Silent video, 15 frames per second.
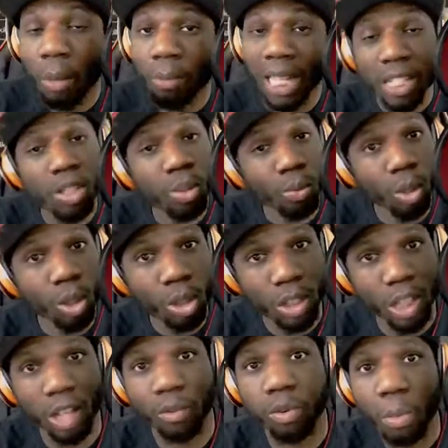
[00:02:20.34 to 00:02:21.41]
that's a real
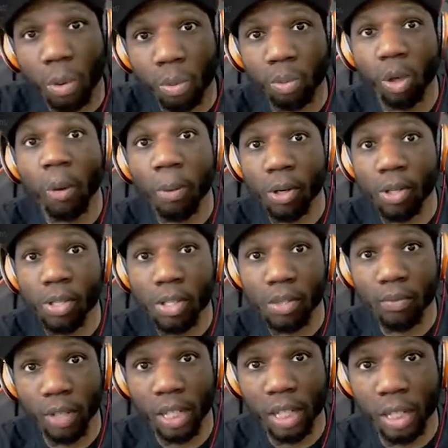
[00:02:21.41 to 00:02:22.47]
clip from a real
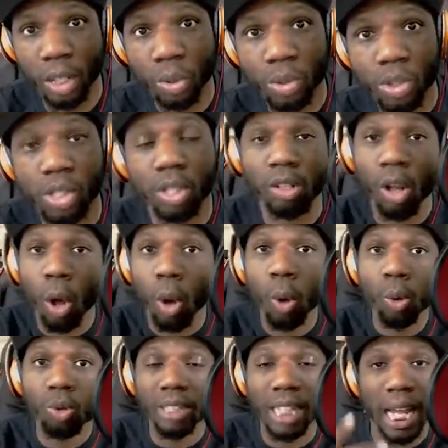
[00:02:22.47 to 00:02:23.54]
person's video
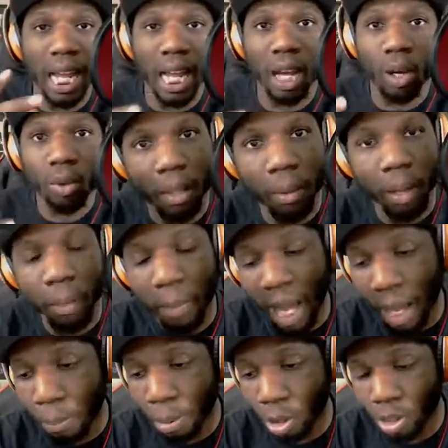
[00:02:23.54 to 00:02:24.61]
slowed down
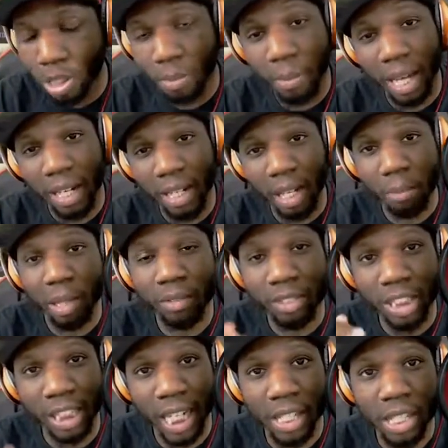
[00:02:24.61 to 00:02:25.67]
by a person by the name
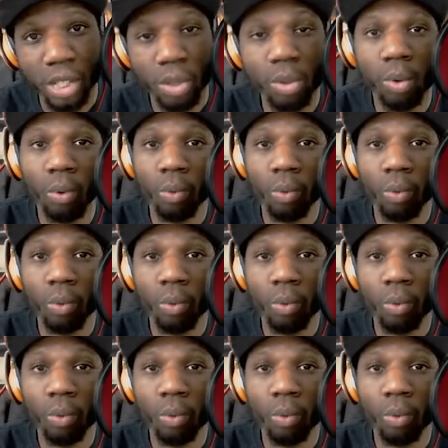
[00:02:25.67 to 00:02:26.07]
of Jesse who